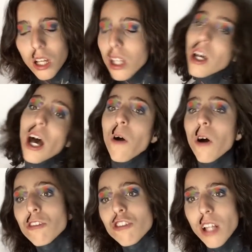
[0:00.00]

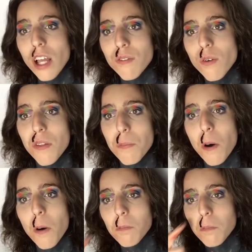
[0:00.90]
on July 4th,
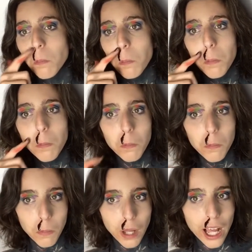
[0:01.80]
but
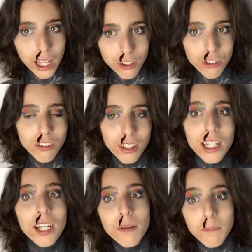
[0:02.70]

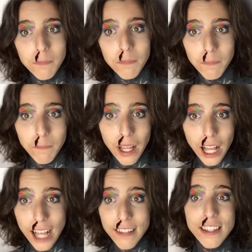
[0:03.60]
actually
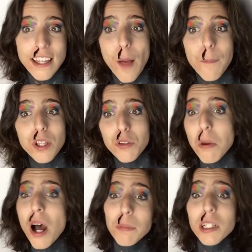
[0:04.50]
I say that because
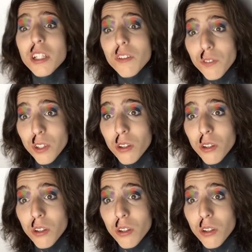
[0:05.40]
probably in the